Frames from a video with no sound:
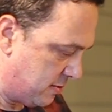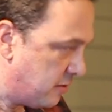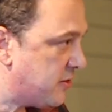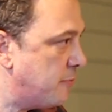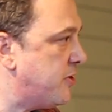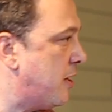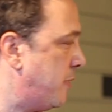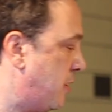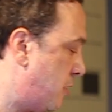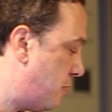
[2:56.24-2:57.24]
Some
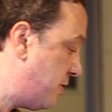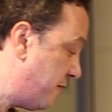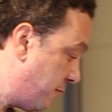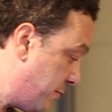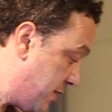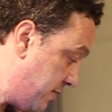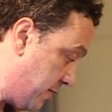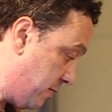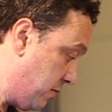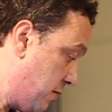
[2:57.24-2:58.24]
time ago, never mind
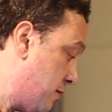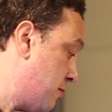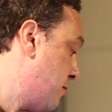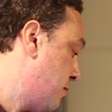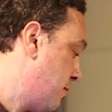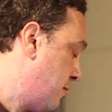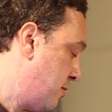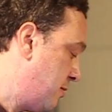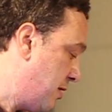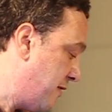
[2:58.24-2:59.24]
how long,
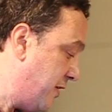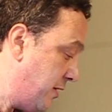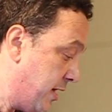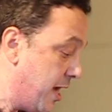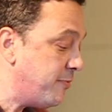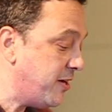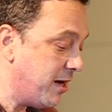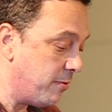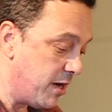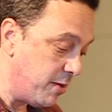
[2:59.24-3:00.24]
having emptied
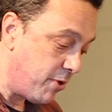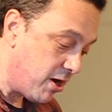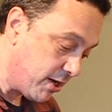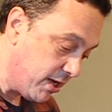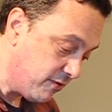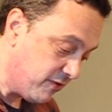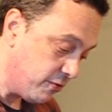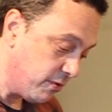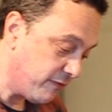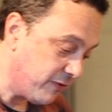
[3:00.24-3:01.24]
out my pockets
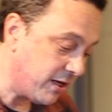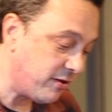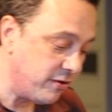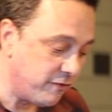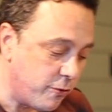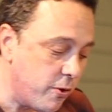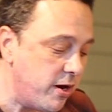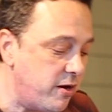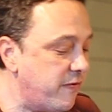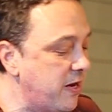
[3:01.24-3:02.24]
to reflect the
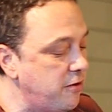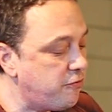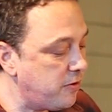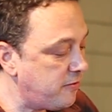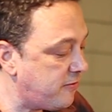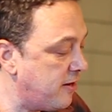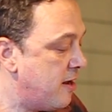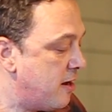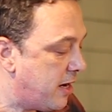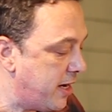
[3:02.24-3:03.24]
void of interest
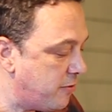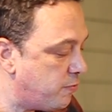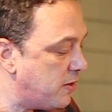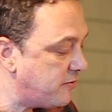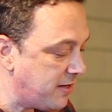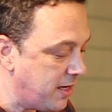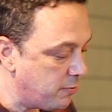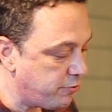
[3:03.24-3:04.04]
I had once again